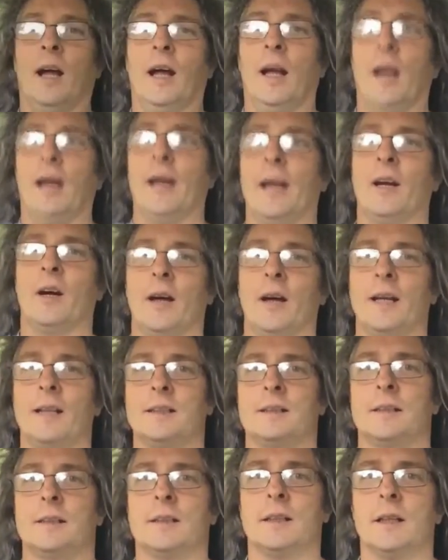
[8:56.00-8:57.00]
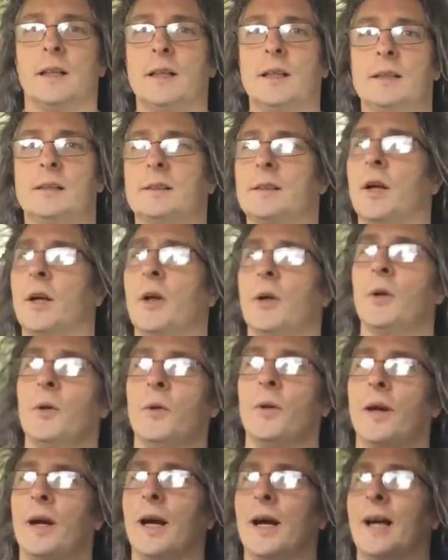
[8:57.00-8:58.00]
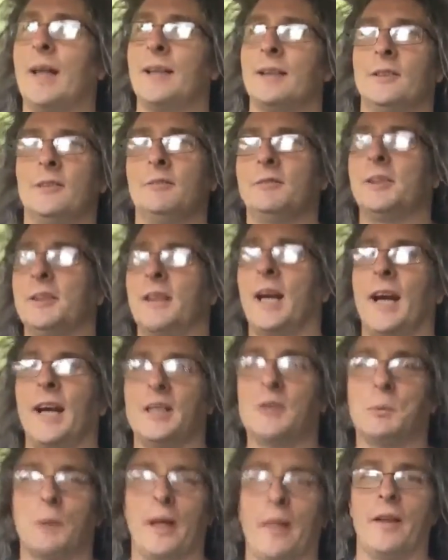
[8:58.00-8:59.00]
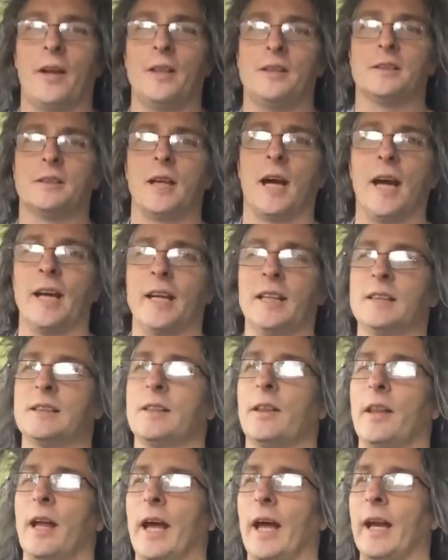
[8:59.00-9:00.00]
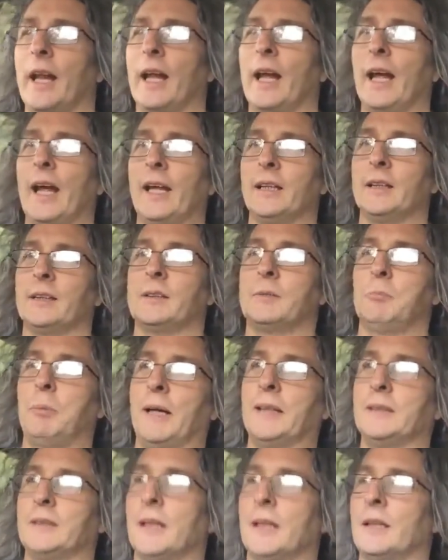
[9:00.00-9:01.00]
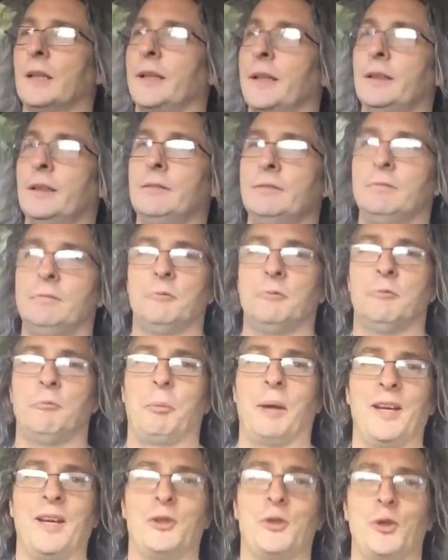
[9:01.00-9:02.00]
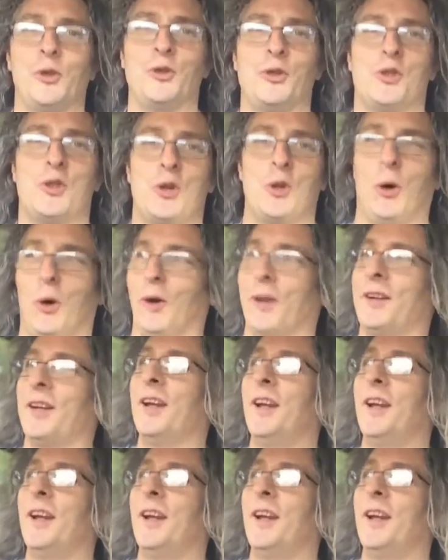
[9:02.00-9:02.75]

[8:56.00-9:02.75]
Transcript: Hey guys, so today is one of those days that has basically been too short.